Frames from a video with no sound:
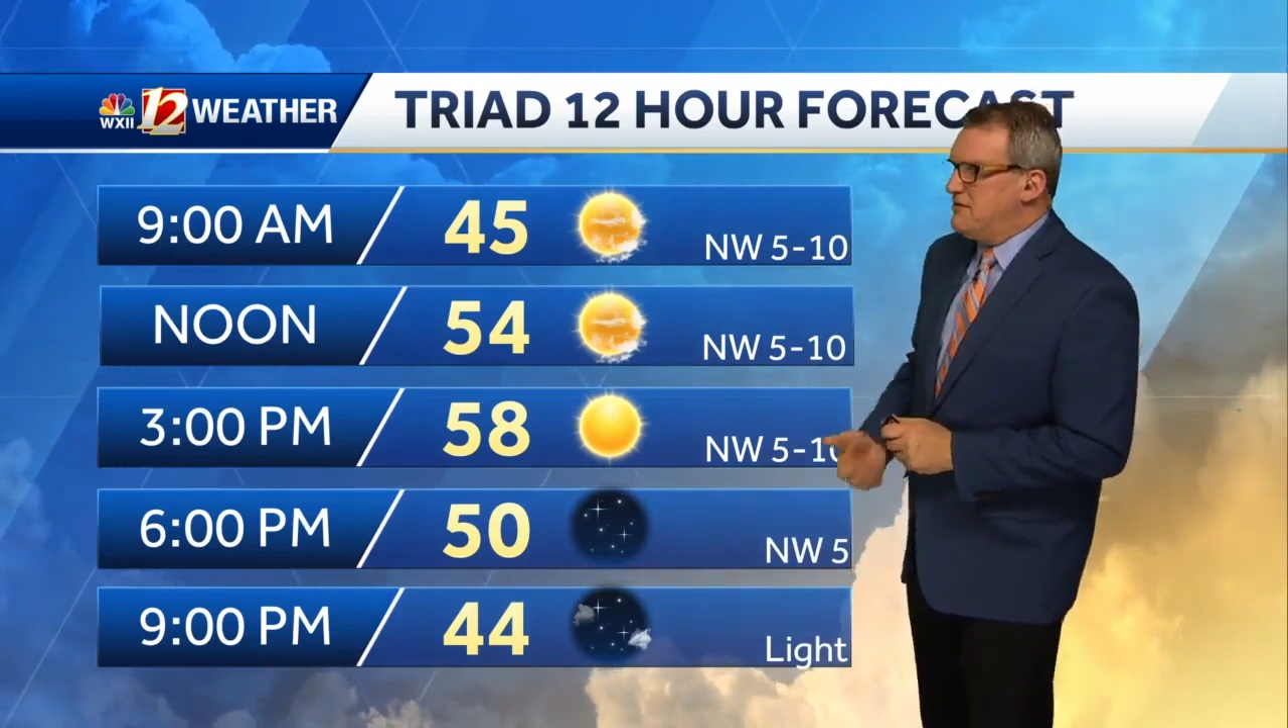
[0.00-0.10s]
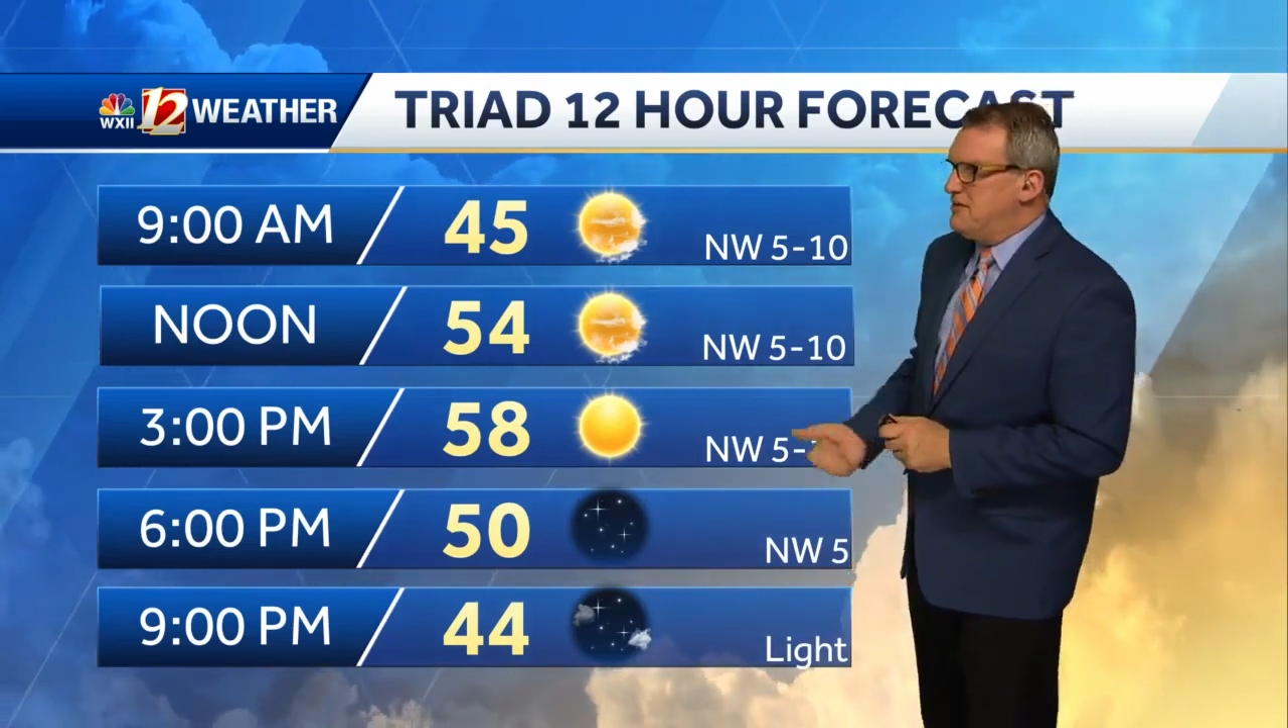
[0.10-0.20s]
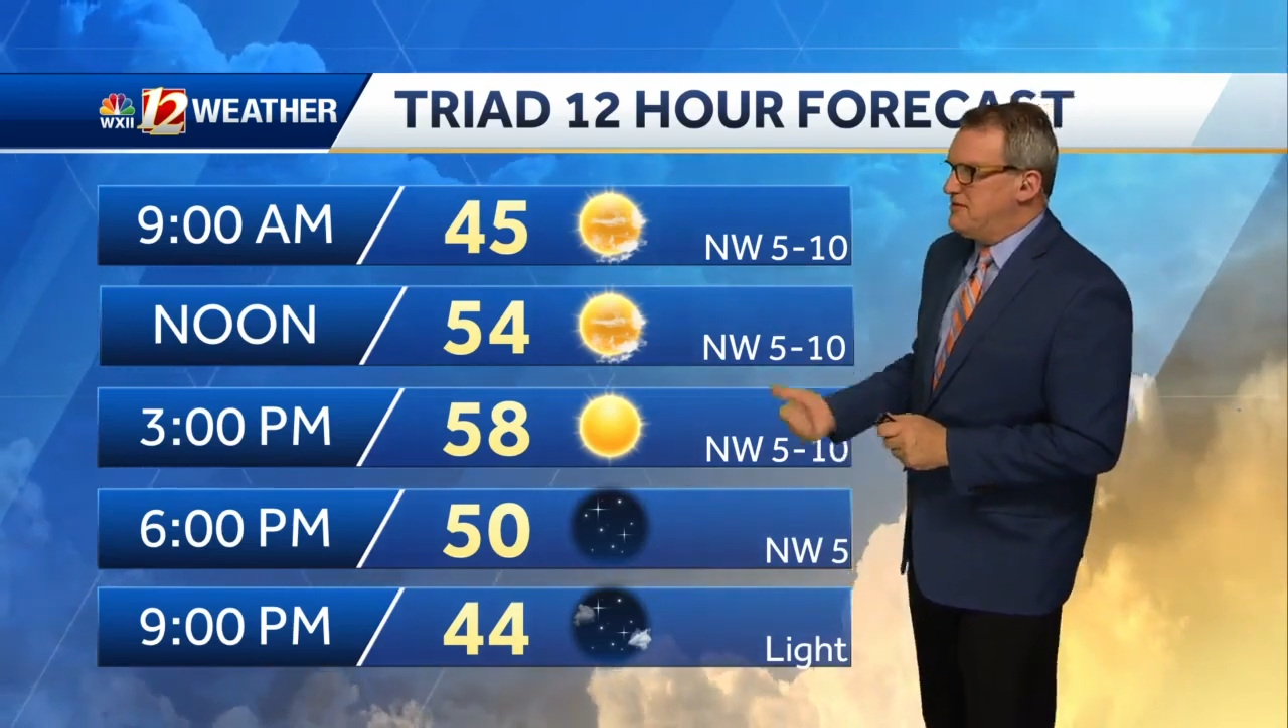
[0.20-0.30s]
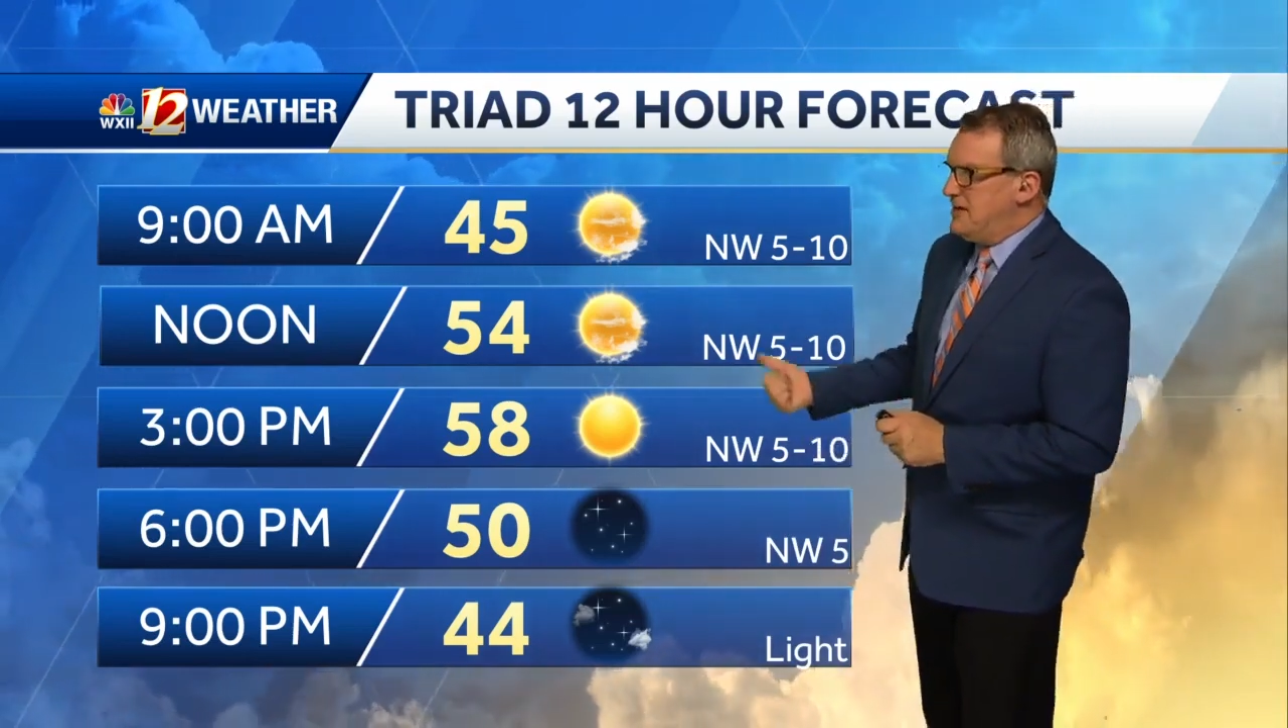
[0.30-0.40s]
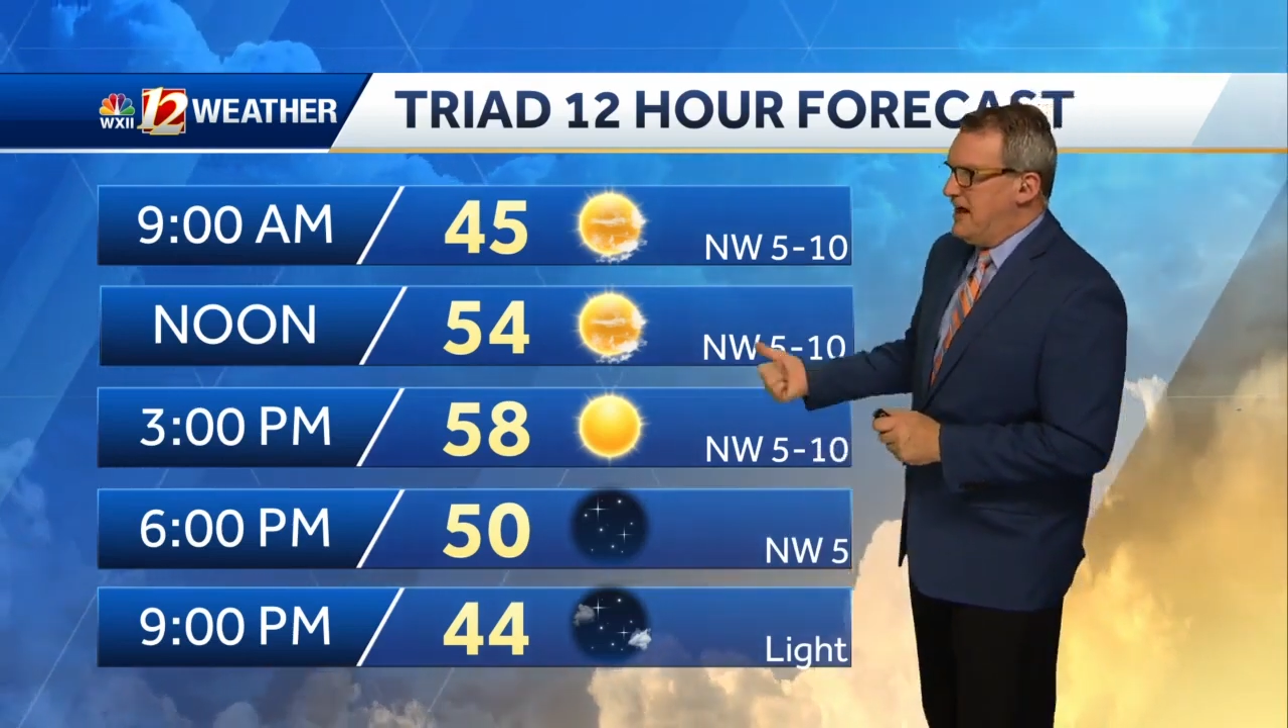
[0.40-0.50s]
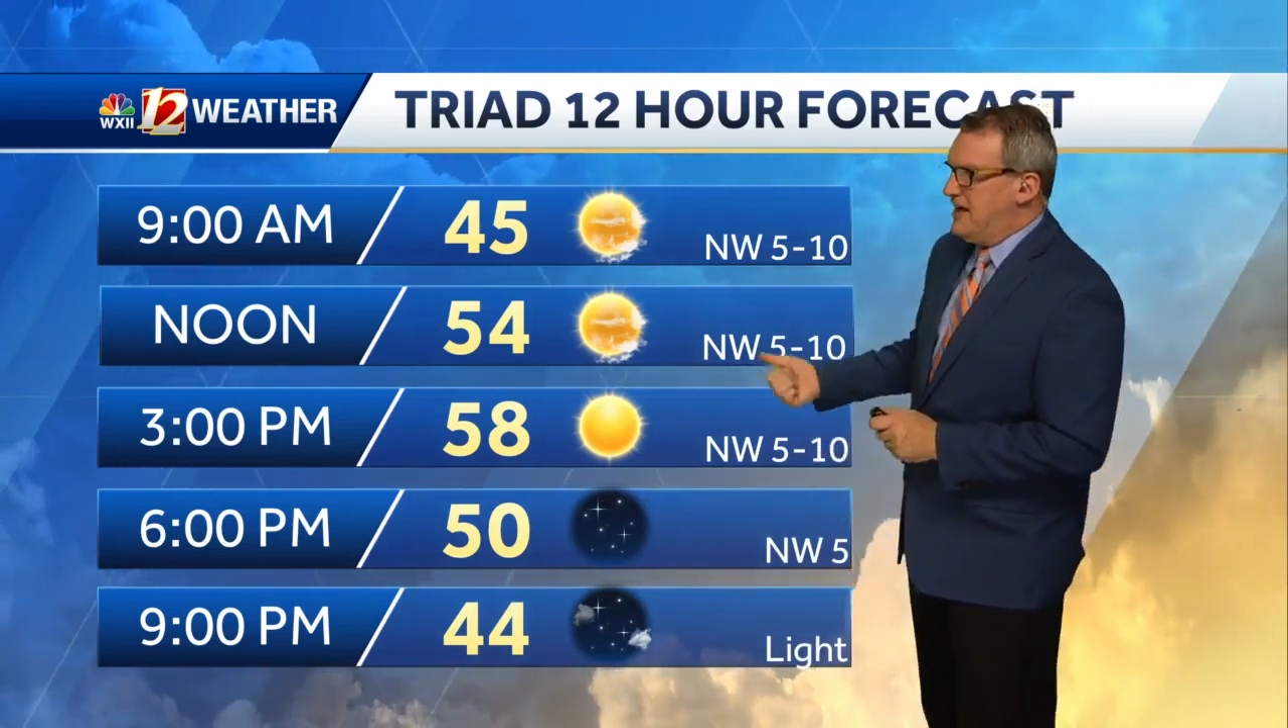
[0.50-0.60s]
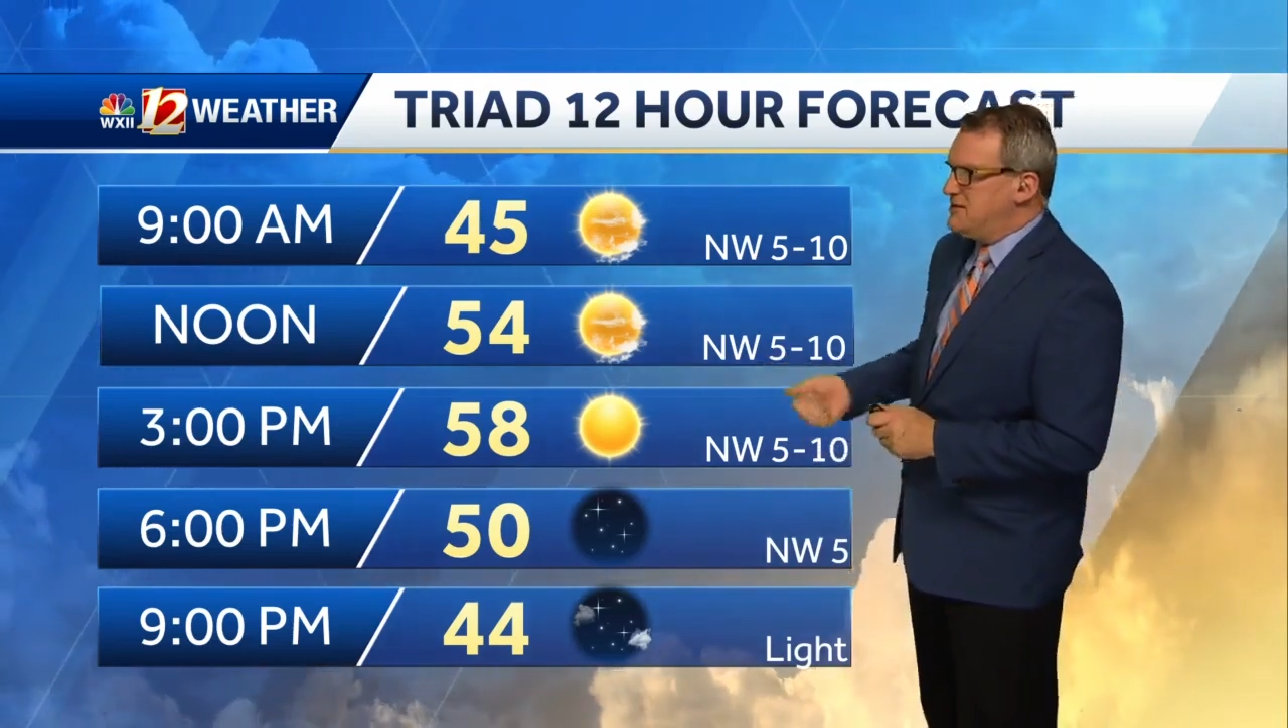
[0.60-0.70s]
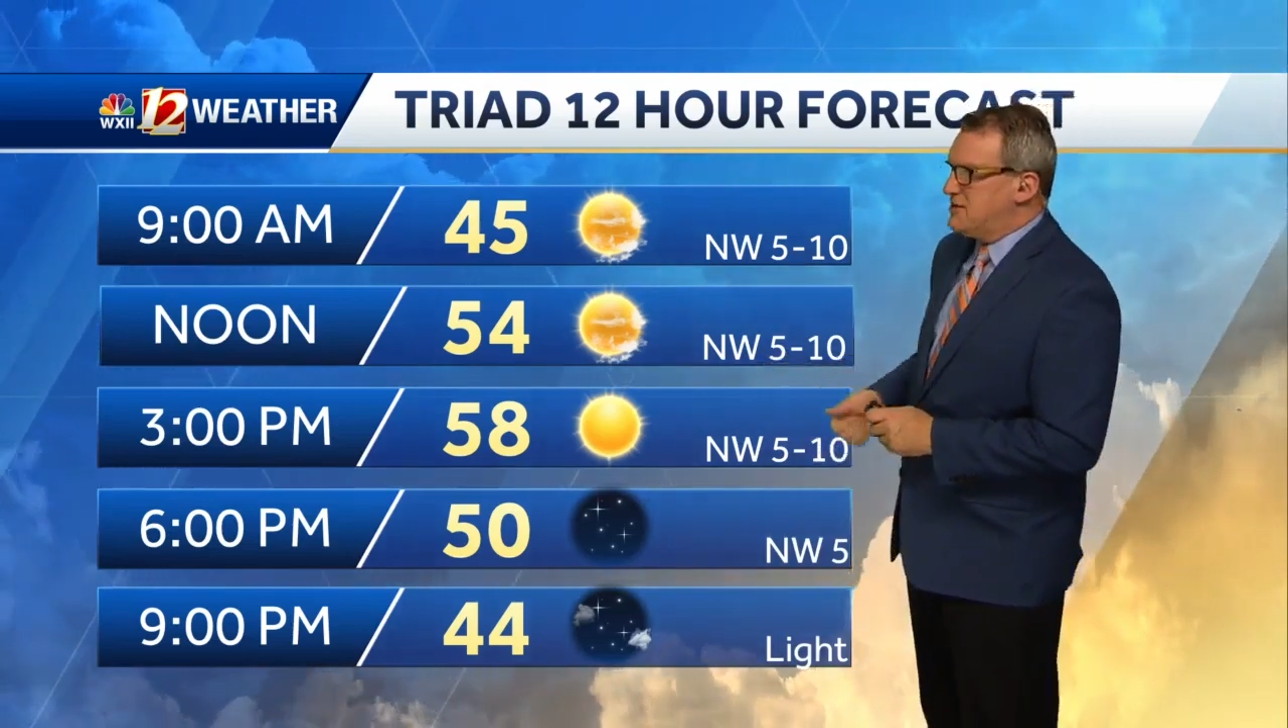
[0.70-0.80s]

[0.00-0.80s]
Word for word: 58